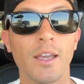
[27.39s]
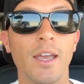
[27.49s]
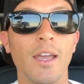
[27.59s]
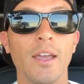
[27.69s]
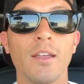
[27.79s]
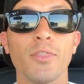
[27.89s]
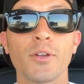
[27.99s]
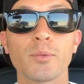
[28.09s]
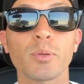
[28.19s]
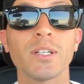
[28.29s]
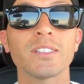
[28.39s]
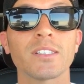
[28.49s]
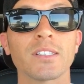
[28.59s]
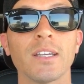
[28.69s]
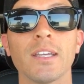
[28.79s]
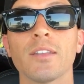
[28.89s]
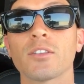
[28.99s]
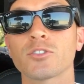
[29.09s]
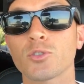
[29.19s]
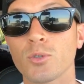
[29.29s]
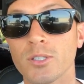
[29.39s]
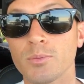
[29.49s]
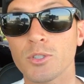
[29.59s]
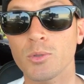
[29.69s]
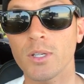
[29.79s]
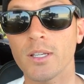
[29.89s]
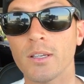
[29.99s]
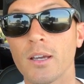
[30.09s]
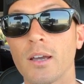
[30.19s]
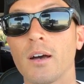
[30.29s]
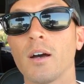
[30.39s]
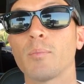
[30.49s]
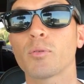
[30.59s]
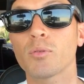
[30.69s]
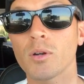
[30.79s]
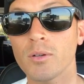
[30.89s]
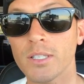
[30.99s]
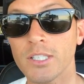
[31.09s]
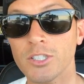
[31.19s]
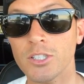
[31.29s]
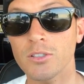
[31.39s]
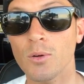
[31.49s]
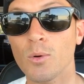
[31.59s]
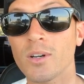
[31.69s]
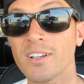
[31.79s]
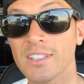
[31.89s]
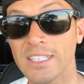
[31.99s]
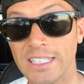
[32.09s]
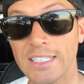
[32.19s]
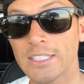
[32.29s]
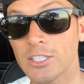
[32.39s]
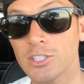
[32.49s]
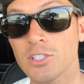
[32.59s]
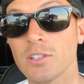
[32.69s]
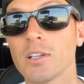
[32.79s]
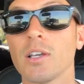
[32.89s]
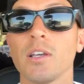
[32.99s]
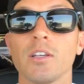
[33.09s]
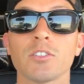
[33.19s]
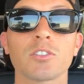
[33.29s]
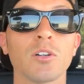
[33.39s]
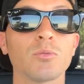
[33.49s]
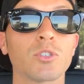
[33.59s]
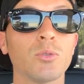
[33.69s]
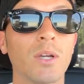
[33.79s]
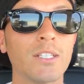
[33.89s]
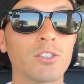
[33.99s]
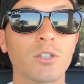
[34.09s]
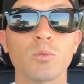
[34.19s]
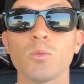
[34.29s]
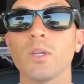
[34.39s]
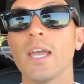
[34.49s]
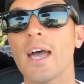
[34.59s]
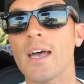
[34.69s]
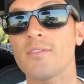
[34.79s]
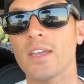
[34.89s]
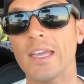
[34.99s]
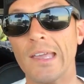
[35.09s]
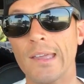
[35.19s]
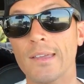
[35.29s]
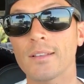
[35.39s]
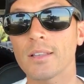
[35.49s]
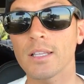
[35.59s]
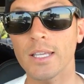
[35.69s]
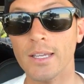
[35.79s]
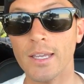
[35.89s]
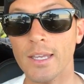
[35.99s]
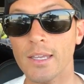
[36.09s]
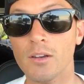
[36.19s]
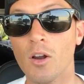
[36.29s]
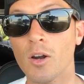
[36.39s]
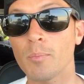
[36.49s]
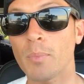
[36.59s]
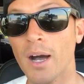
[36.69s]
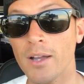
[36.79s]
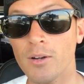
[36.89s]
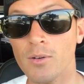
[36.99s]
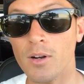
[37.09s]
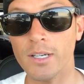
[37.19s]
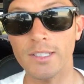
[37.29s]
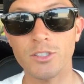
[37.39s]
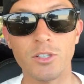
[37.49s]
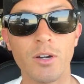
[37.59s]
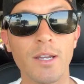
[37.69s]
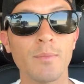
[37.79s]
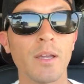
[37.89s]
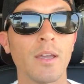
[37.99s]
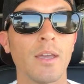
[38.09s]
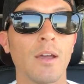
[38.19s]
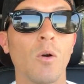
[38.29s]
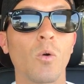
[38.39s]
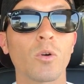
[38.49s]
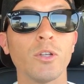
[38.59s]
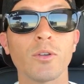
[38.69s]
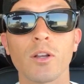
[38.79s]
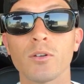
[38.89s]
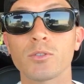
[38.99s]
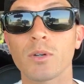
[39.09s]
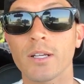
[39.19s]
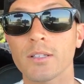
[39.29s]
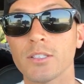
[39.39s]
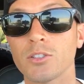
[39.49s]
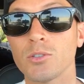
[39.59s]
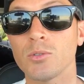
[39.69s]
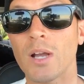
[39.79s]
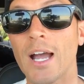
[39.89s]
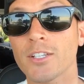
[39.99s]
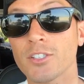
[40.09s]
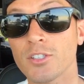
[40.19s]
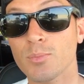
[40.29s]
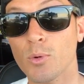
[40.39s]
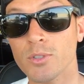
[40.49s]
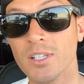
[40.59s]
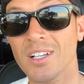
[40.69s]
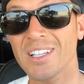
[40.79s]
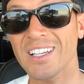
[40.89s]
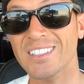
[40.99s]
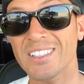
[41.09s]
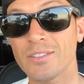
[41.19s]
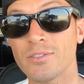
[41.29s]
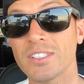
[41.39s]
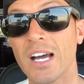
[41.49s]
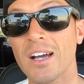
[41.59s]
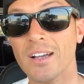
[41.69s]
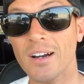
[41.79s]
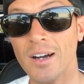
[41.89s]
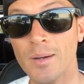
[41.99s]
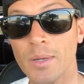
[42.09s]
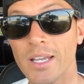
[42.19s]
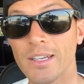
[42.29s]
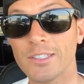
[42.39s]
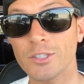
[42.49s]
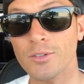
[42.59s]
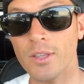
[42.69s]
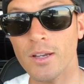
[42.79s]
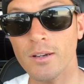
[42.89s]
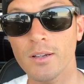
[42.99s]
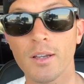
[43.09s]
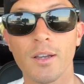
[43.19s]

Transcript: and third place is going to get their choice between a pro edition or an elite edition. So to enter, we have a link in our bio on Instagram, or you can go directly to actionsportscollective.com and enter there.